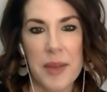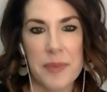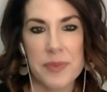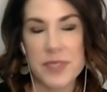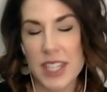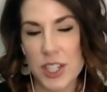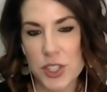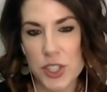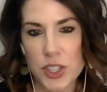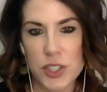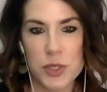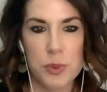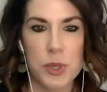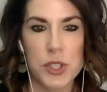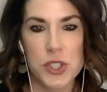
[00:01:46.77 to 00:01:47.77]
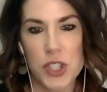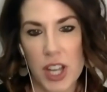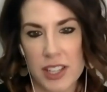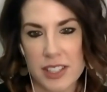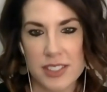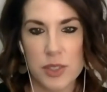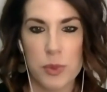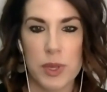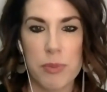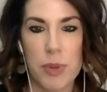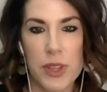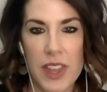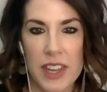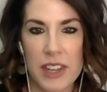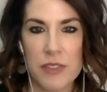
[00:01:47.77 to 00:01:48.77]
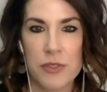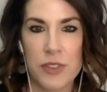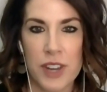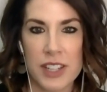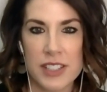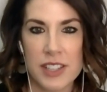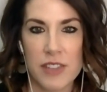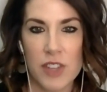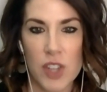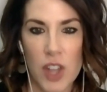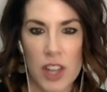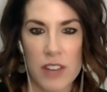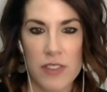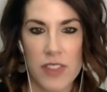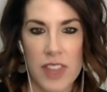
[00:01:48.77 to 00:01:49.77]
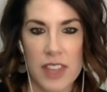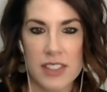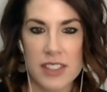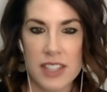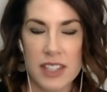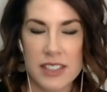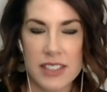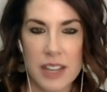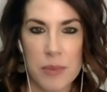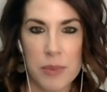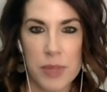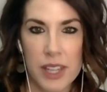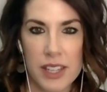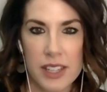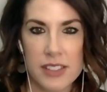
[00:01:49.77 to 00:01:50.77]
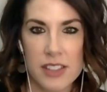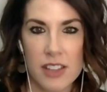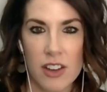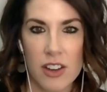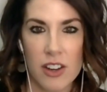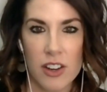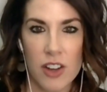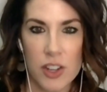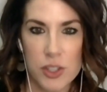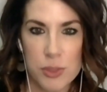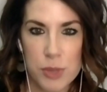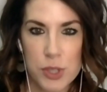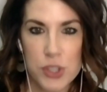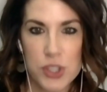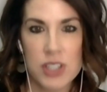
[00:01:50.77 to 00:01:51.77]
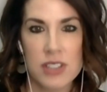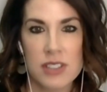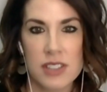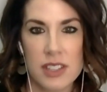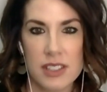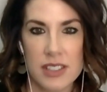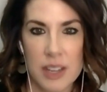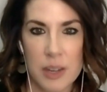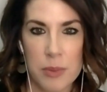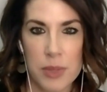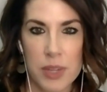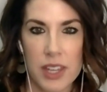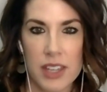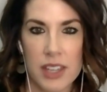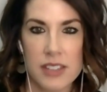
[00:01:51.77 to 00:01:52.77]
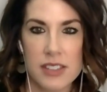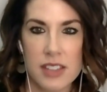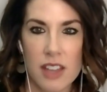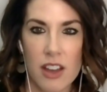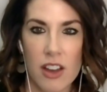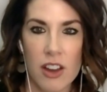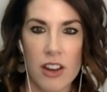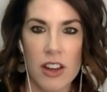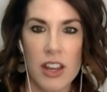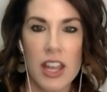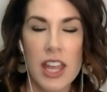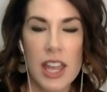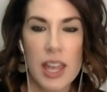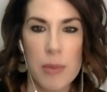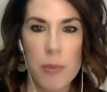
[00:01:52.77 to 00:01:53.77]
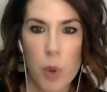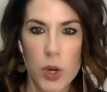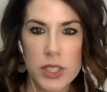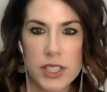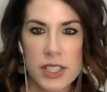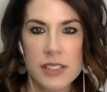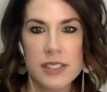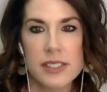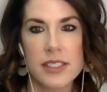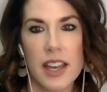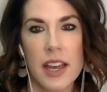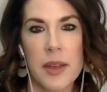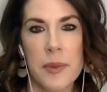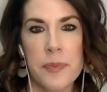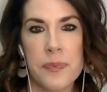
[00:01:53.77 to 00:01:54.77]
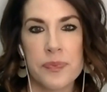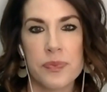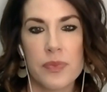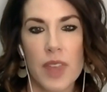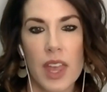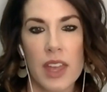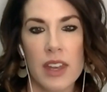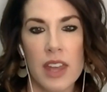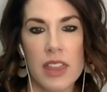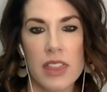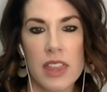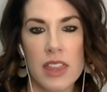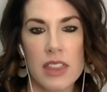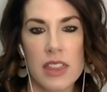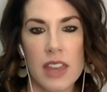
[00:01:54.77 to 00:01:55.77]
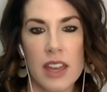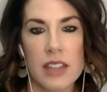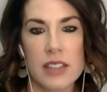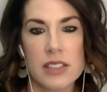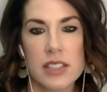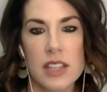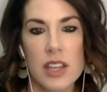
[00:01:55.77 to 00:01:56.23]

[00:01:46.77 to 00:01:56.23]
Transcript: teachers, we put that in front of a lot of things, and it downplays our contributions, it downplays our importance. And I think that,